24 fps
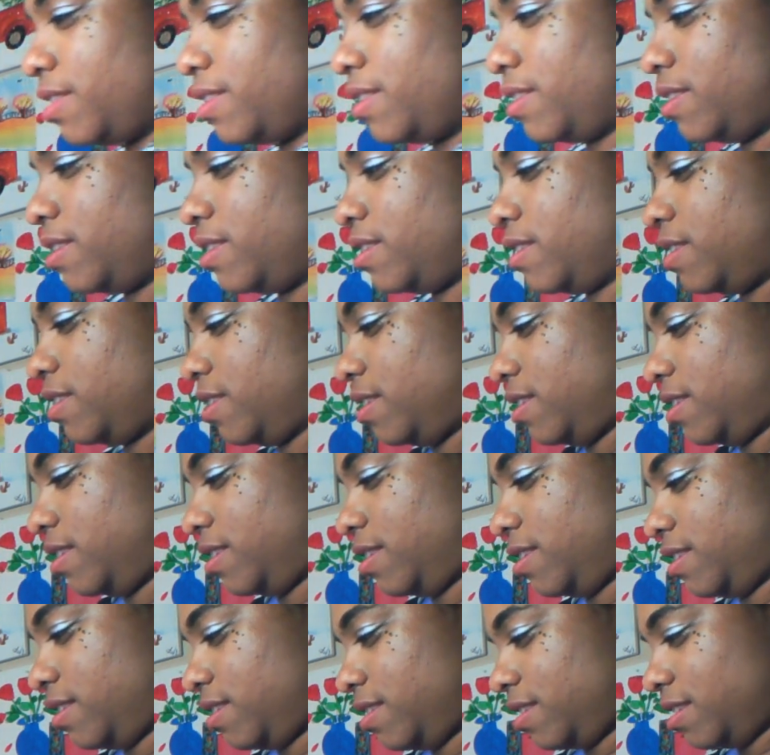Uh,
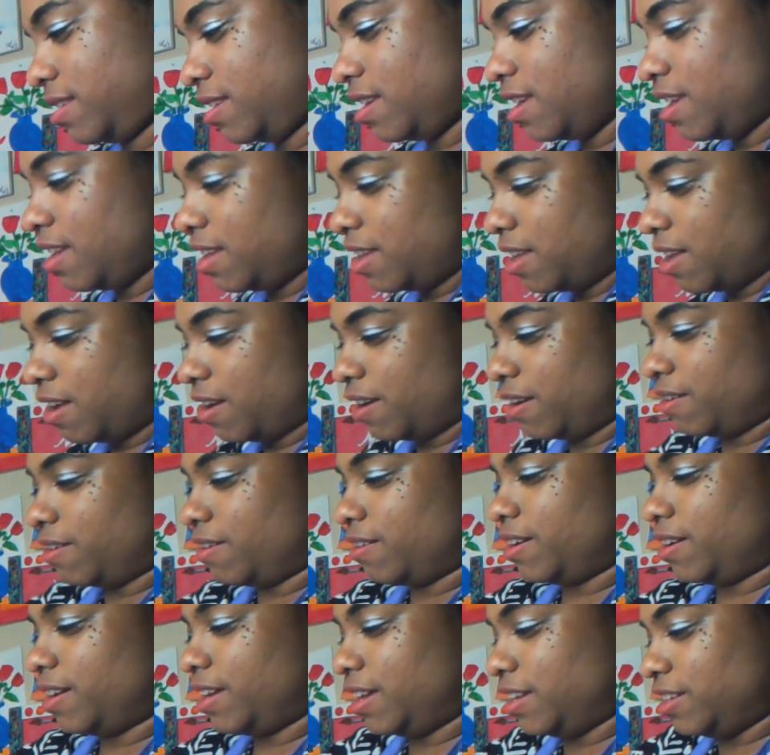water.
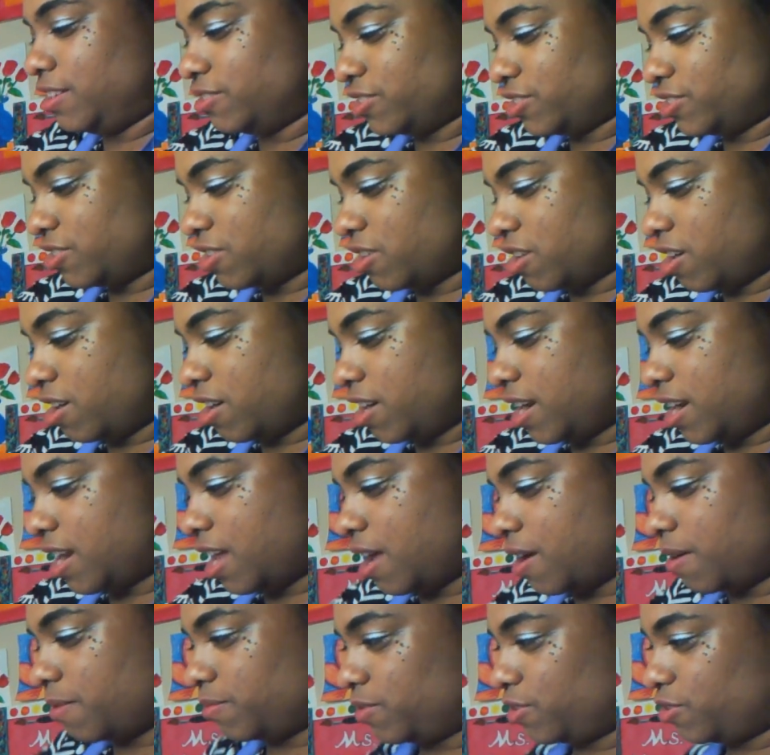Not and you stir it
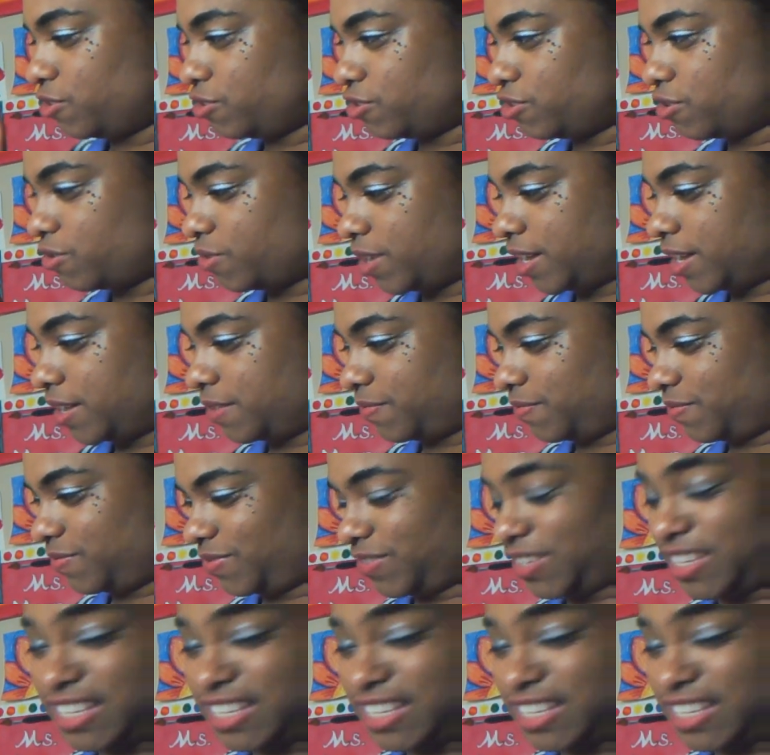up. You do it.